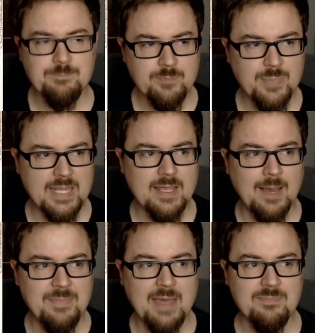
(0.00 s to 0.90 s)
but
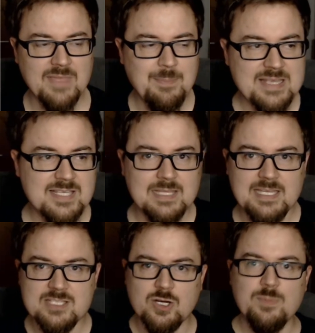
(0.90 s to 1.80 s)
that basically
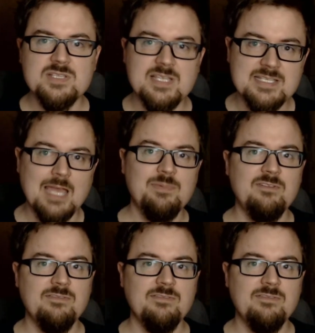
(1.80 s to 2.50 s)
determines the type of